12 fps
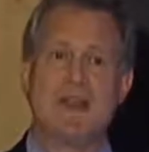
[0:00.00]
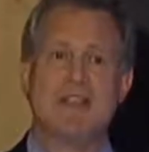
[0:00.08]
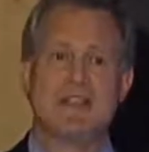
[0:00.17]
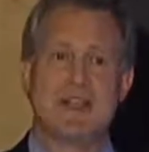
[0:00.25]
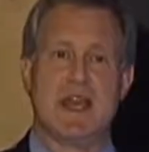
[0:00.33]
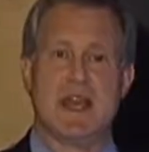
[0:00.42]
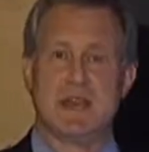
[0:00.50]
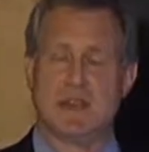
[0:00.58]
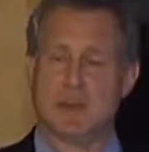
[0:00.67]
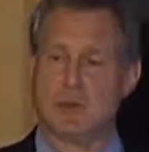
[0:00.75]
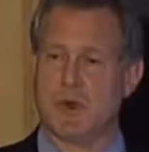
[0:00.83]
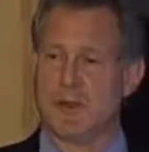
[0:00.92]
are they saying
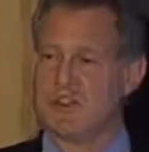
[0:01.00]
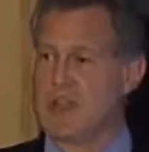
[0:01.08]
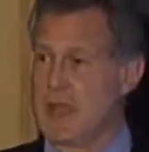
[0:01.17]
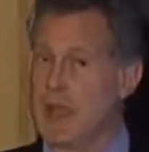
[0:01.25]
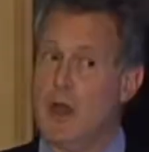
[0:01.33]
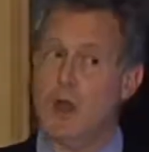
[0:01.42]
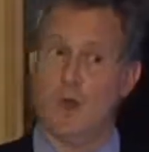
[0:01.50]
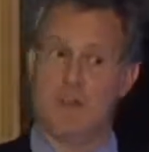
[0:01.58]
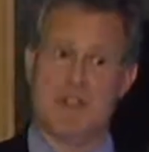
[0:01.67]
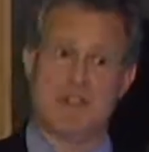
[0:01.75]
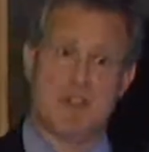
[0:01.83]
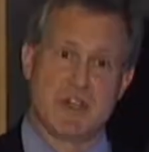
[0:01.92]
this? Well, they're saying
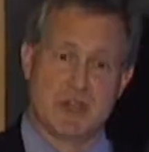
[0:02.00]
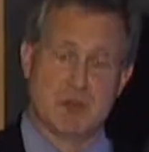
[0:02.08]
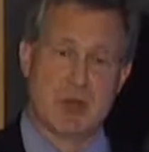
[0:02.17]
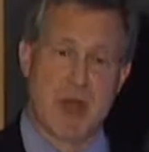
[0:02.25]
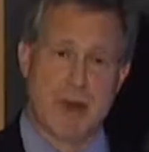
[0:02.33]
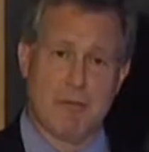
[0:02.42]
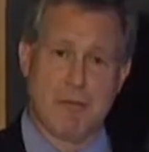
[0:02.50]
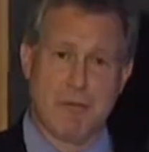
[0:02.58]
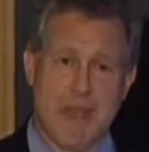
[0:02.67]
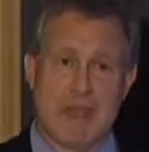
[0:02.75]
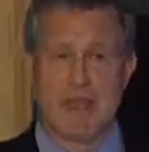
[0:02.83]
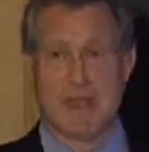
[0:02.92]
obesity is a
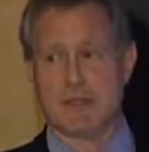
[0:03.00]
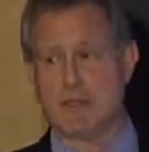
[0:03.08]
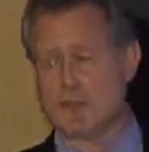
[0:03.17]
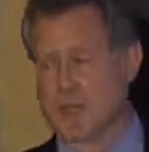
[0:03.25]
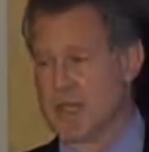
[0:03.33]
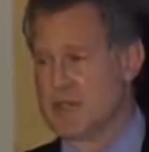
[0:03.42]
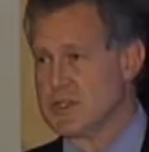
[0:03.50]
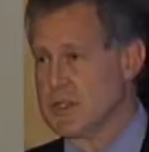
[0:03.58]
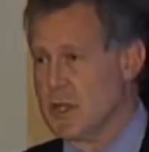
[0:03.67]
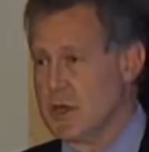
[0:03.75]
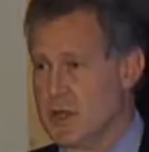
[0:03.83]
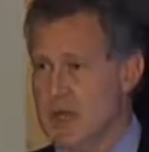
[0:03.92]
problem, kids are drinking
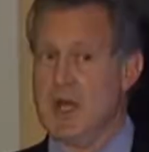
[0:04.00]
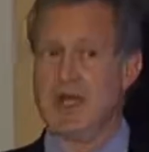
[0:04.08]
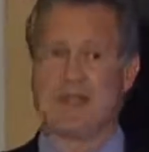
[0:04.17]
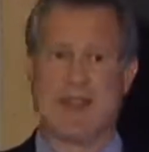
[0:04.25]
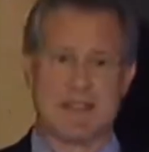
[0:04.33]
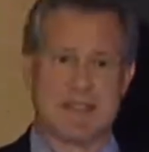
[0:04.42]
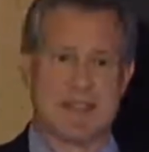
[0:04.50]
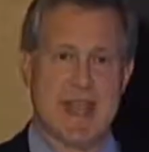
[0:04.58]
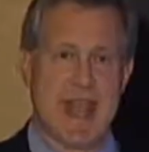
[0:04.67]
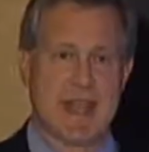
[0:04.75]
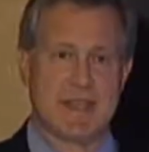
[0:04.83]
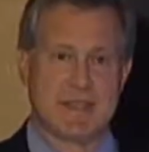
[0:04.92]
soda, let's
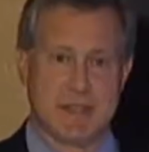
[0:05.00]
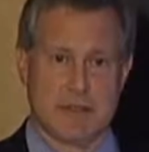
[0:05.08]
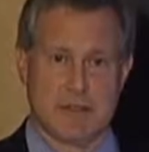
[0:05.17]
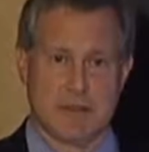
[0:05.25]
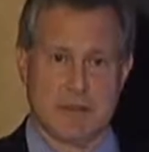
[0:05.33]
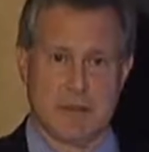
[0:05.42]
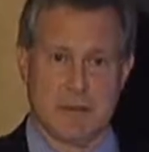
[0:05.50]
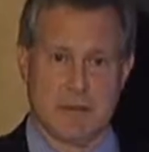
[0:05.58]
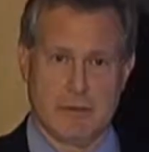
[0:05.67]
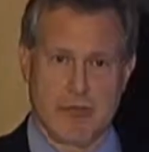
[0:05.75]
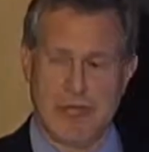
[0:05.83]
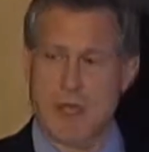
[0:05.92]
tax it.
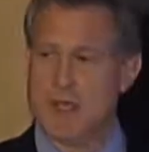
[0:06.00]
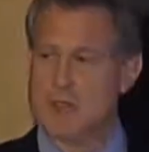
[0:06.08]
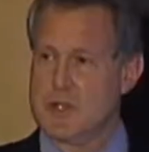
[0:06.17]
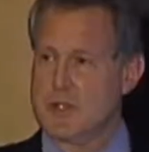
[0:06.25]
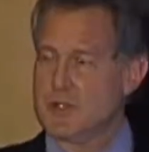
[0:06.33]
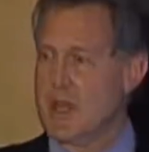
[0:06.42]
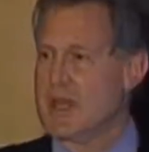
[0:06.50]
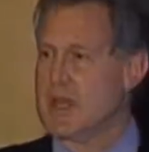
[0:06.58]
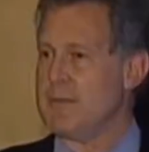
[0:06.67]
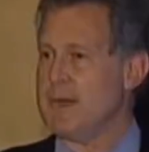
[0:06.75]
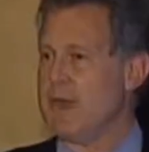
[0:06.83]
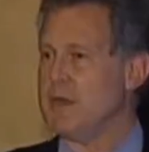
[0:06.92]
Okay, so they're
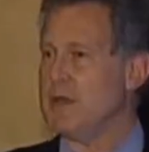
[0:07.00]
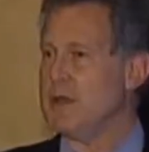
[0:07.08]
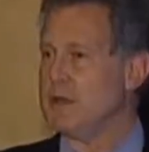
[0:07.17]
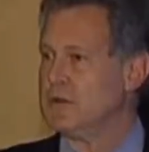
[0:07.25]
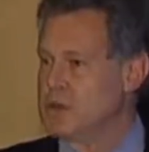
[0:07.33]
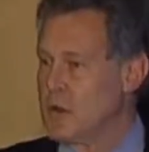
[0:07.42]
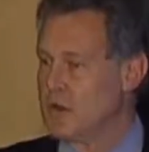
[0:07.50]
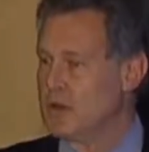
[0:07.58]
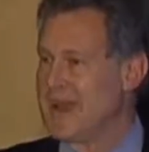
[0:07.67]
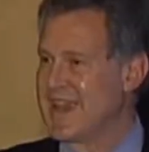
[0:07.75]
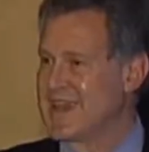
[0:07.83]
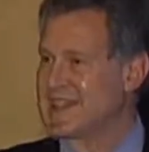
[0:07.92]
talking about soda
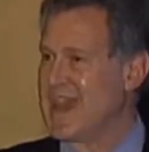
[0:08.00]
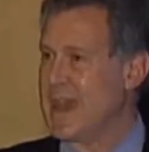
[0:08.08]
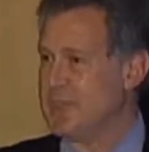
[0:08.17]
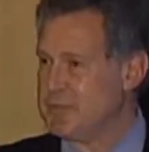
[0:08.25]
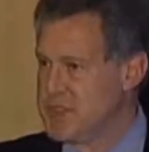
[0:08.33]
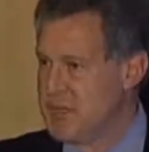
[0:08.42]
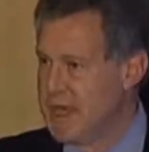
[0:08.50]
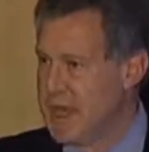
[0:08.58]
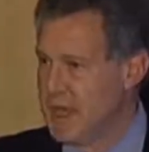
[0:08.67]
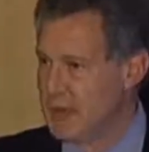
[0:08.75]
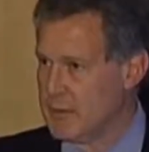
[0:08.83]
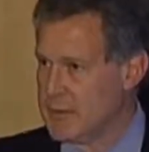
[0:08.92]
like it's empty
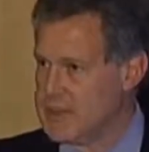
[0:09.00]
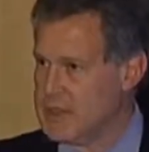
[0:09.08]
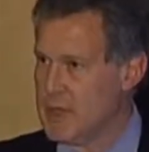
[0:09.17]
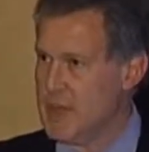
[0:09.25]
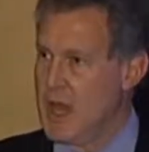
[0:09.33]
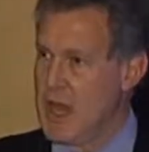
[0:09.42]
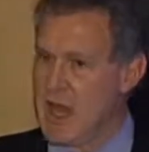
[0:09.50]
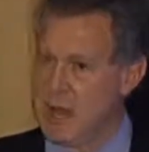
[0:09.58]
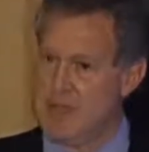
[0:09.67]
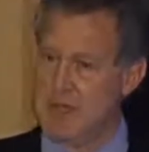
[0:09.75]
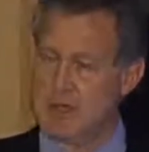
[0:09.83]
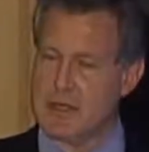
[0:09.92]
calories.
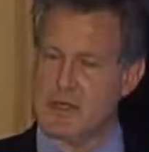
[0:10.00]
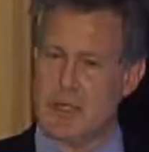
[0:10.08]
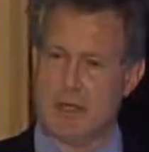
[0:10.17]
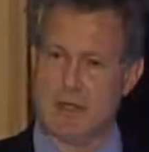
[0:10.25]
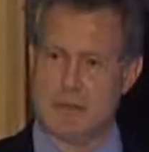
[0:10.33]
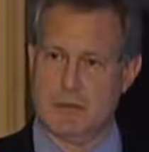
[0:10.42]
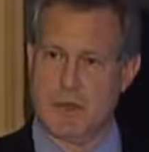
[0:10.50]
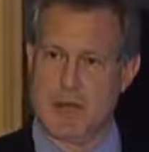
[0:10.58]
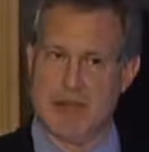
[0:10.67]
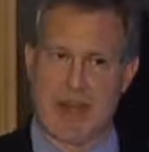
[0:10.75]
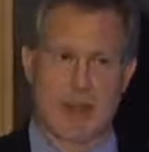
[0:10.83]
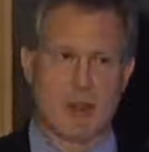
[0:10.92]
I'm here to tell you
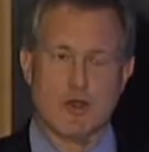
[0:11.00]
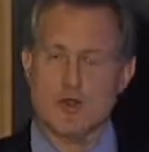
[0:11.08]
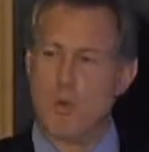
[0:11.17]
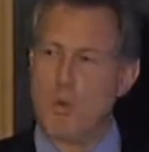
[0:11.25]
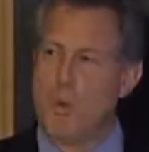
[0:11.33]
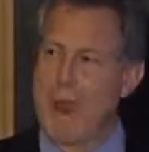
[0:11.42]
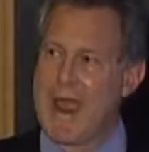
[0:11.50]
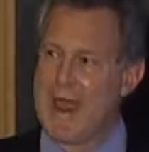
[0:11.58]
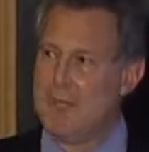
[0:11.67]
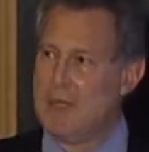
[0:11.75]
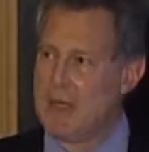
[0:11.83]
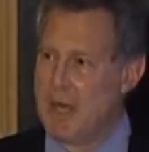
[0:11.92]
that it goes
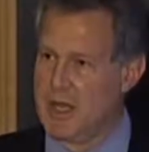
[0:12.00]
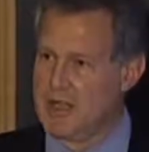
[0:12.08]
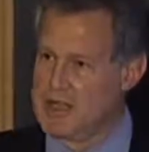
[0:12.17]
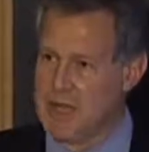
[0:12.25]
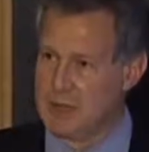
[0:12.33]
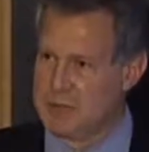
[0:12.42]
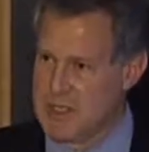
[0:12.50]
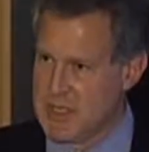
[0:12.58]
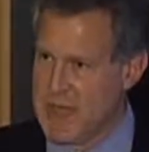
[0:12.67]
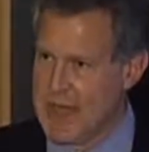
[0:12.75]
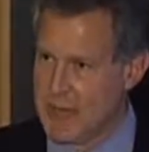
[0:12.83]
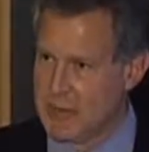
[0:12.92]
way beyond empty
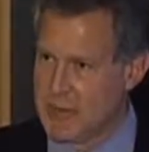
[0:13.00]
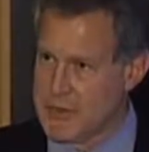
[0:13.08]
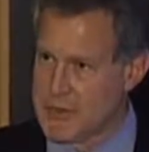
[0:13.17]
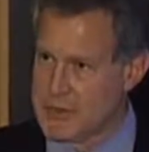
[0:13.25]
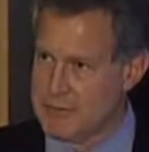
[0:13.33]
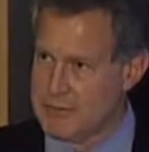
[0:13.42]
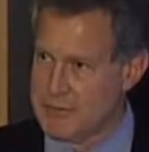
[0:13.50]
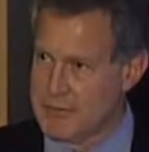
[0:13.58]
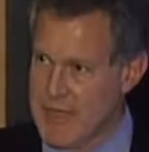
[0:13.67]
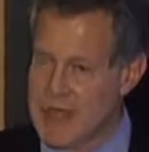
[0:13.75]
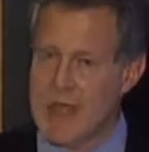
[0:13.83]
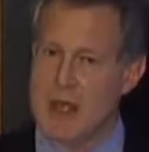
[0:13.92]
calories.
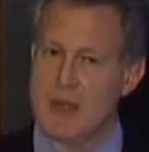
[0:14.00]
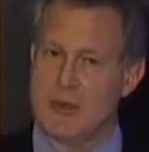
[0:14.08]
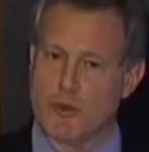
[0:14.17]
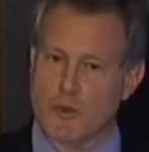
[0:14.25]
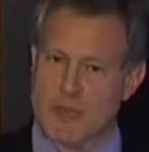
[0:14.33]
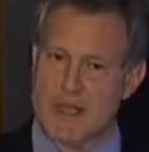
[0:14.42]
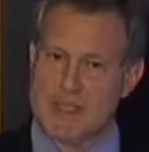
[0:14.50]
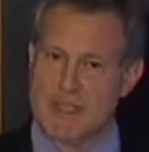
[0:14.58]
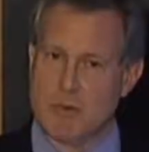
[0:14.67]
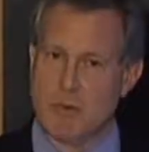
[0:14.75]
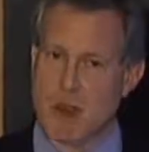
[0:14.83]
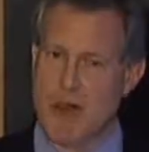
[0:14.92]
Okay? The
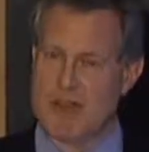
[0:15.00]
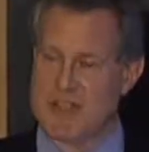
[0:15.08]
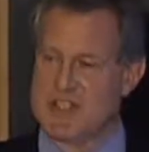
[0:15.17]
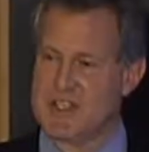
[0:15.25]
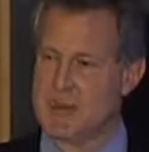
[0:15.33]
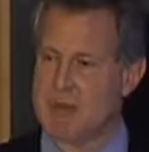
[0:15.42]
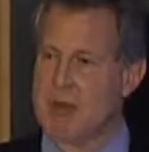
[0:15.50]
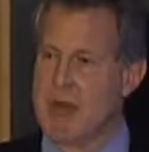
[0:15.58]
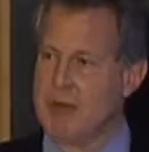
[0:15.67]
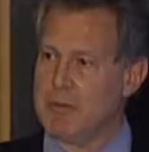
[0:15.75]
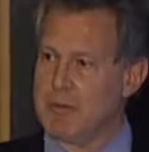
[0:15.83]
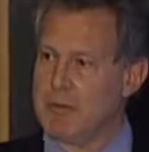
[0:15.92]
reason why this is a
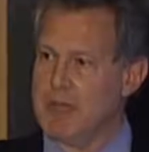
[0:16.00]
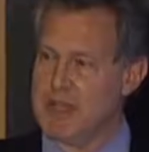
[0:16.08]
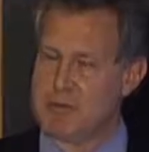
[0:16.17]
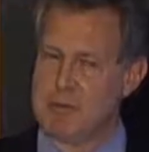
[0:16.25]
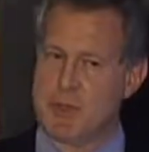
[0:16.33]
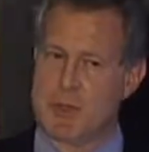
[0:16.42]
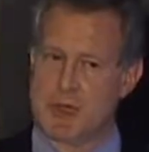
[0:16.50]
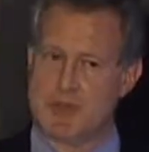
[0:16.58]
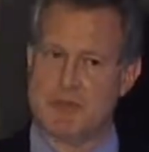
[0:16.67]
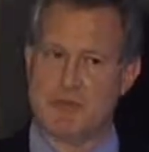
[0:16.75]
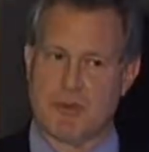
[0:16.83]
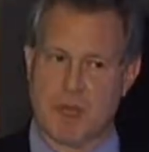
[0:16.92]
problem is
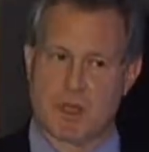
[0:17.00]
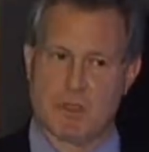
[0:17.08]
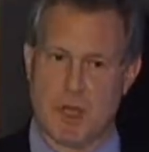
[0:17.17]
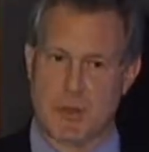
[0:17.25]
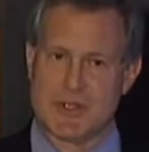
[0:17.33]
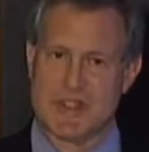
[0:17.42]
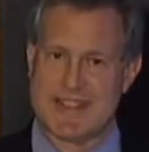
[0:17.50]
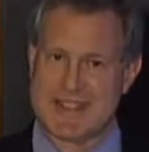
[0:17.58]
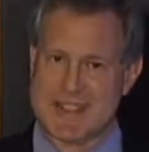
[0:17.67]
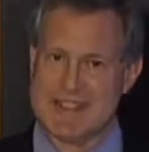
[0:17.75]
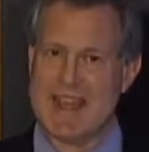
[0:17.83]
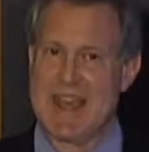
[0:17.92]
because fructose
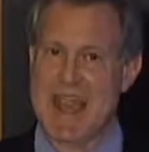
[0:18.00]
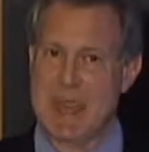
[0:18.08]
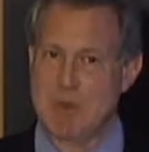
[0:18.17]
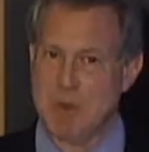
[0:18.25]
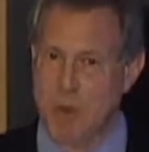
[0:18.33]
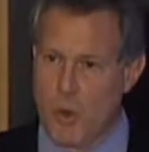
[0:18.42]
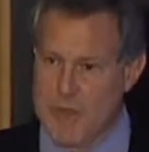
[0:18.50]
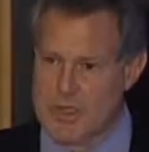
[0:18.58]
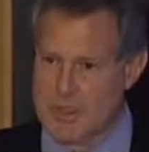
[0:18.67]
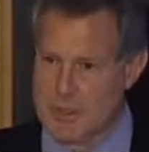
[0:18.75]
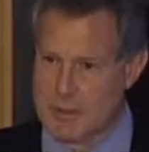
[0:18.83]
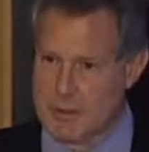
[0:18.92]
is a
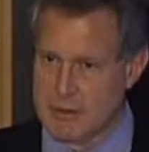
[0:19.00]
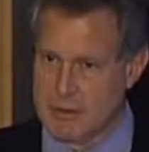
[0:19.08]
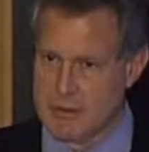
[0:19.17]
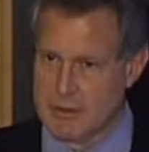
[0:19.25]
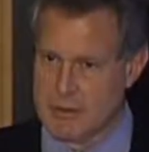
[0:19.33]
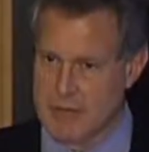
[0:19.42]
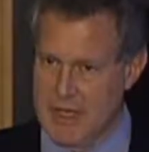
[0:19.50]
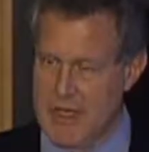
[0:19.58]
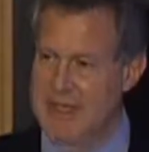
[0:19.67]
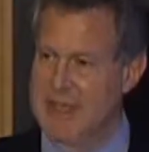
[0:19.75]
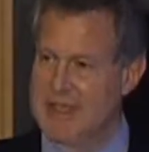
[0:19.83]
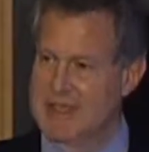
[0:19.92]
poison.
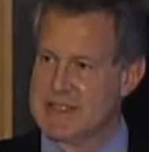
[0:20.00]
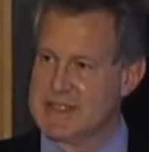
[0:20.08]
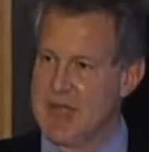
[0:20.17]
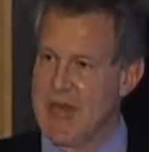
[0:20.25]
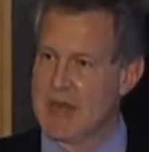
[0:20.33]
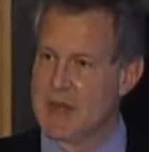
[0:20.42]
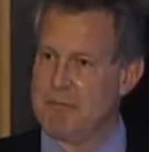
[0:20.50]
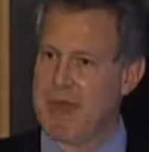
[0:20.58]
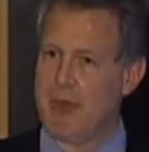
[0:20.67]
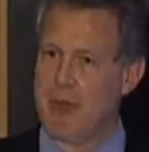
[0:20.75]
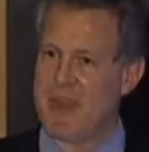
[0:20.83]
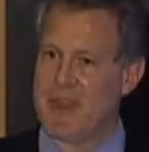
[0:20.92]
Okay? It's not
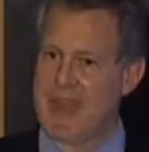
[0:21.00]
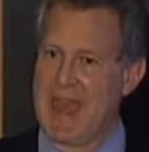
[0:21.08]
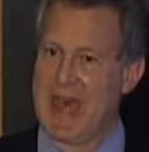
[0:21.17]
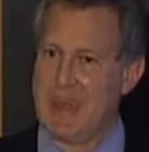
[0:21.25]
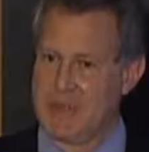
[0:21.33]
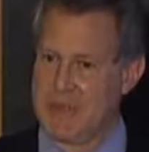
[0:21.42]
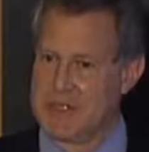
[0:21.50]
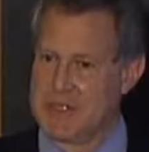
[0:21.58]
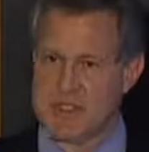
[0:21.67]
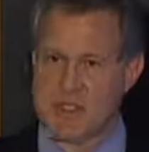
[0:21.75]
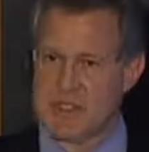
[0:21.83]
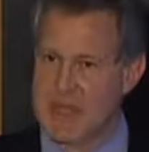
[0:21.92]
about the calories.